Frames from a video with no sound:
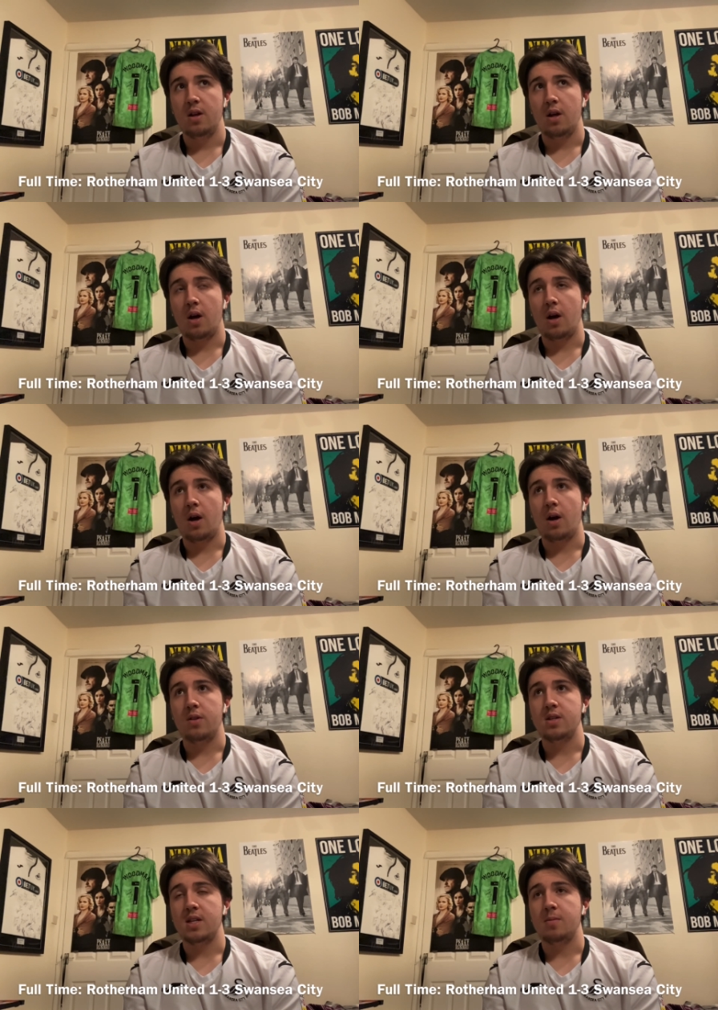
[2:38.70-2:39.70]
Uh,
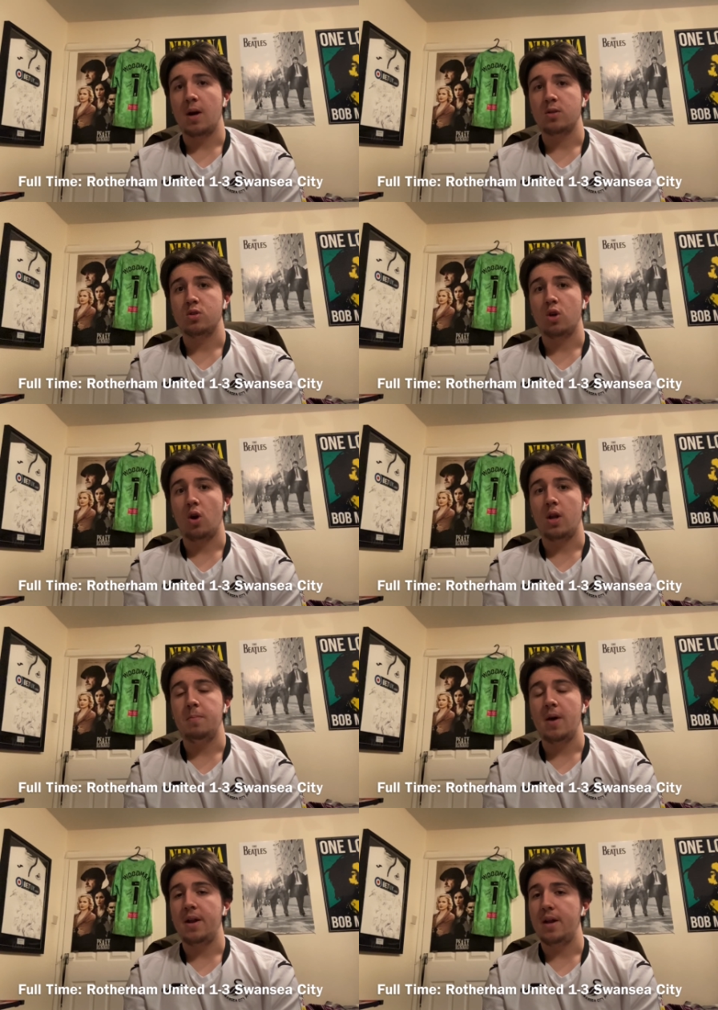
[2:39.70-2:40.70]
the centre backs were
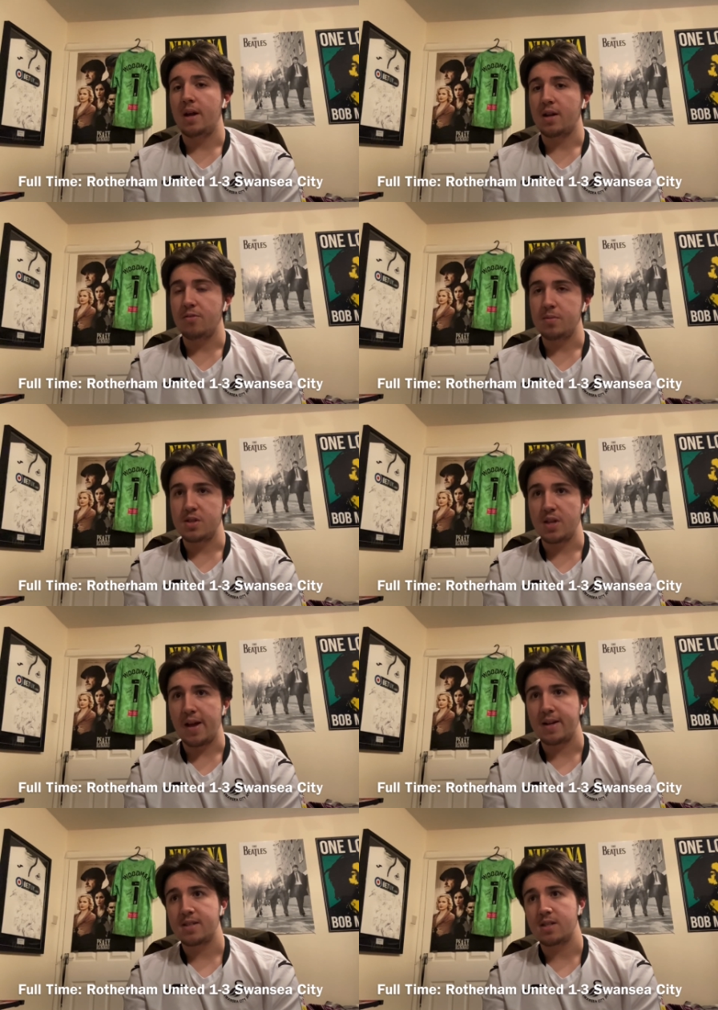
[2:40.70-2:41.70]
solid. Bennett, I give him a
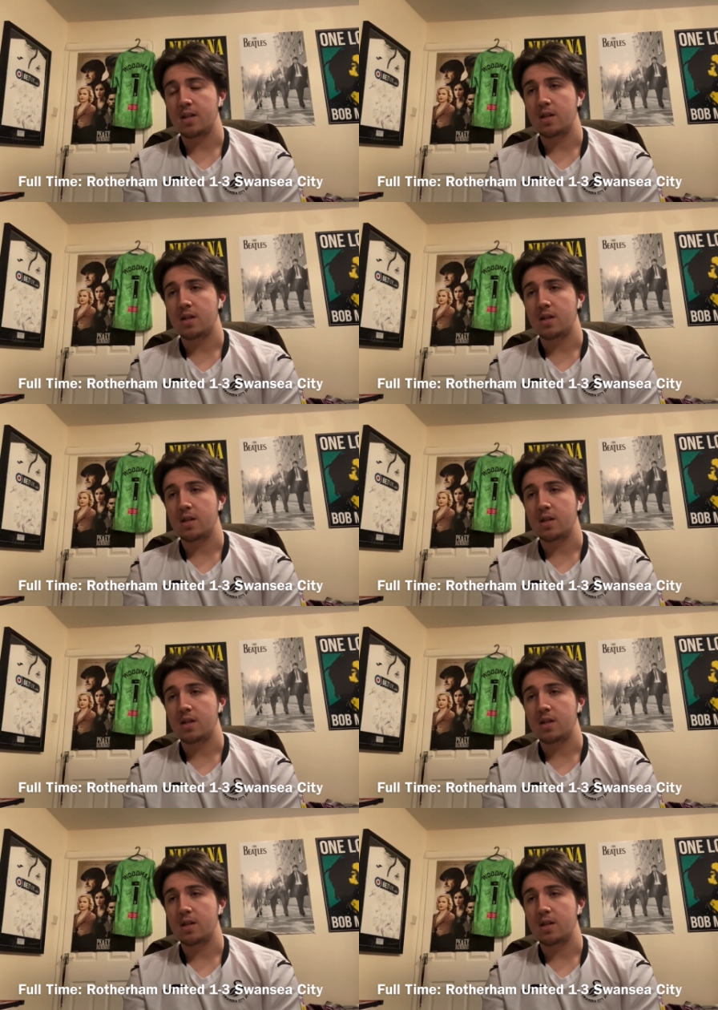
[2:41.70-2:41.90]
six.